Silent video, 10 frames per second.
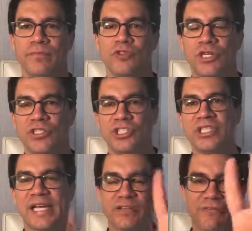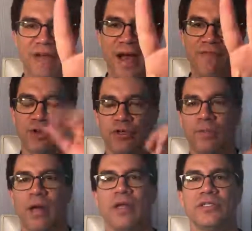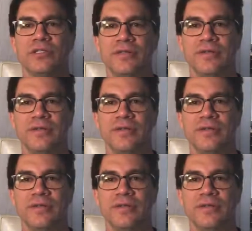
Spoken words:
Transition that to $500